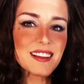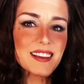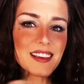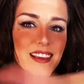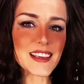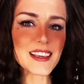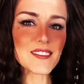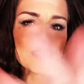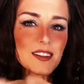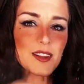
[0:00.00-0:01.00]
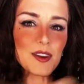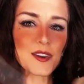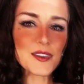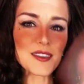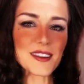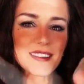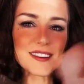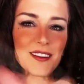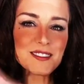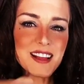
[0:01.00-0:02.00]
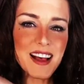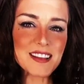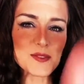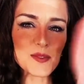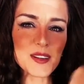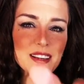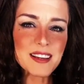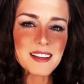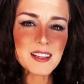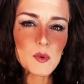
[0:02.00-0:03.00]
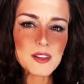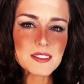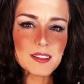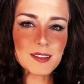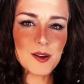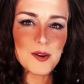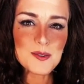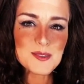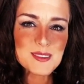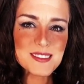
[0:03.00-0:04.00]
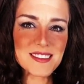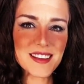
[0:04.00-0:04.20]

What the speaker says: Even though those eyes really want to close.